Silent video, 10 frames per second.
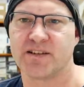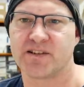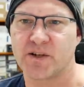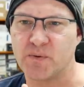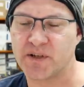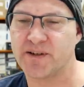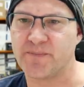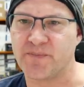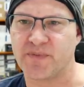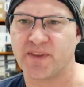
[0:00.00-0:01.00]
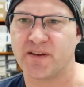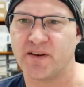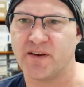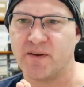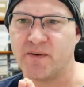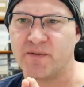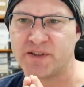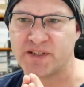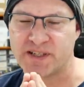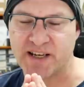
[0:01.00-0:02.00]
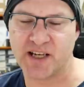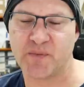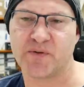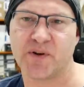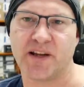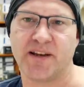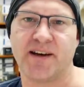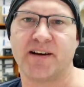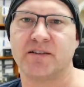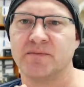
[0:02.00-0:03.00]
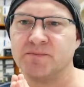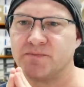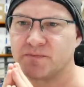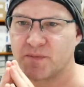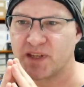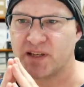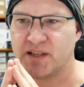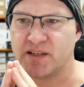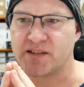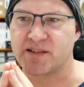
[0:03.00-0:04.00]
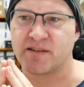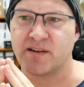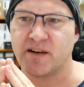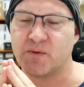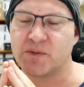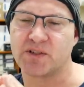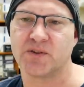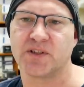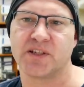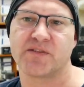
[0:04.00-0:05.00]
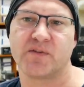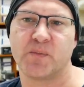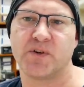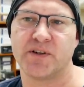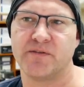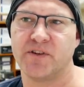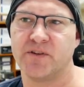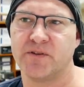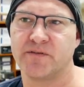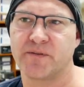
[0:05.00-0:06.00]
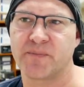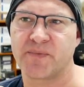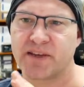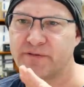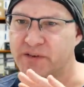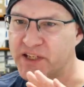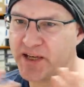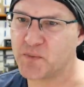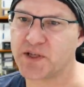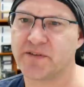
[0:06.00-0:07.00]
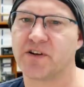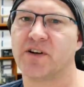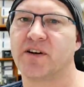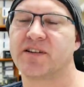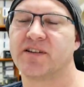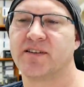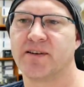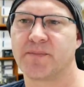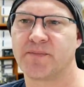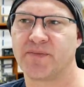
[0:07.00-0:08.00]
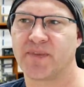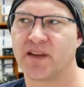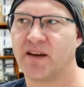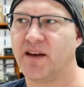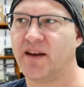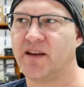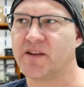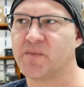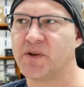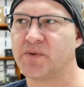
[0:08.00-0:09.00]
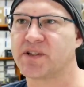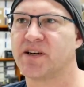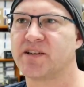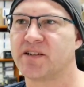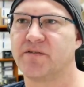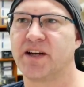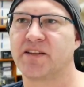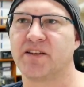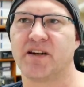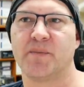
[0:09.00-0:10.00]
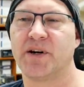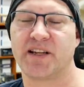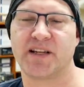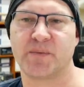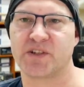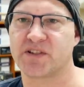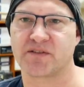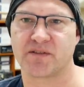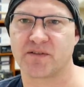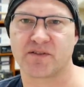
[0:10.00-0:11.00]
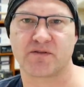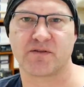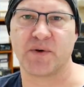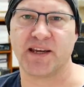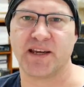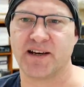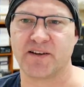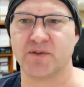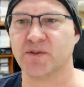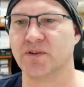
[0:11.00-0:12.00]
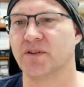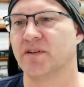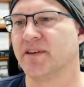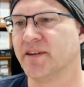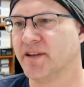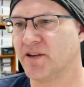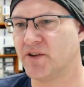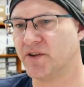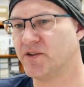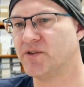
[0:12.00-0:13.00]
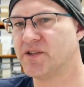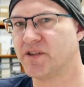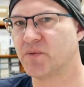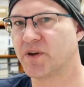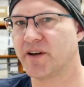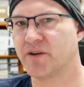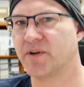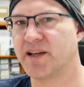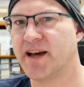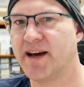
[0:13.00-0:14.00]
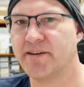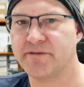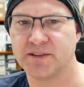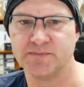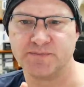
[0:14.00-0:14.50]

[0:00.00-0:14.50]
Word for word: so what I'm, the state I'm in right now is I want to look at this from the point of view of forget what I've got and be resigned to the fact that I might end up just throwing out or not using what I already have.